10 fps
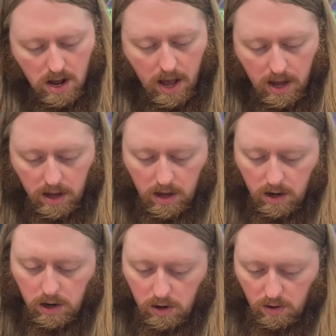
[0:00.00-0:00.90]

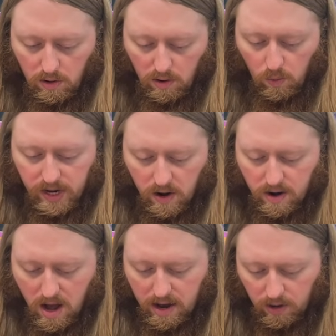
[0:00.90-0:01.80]
And we are
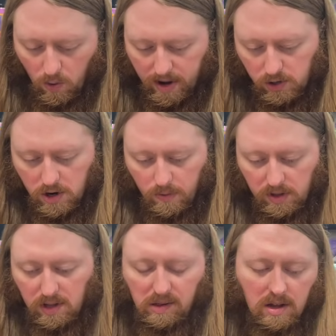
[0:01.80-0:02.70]
not quite sure what
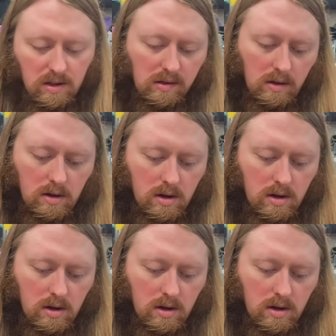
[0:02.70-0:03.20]
this is.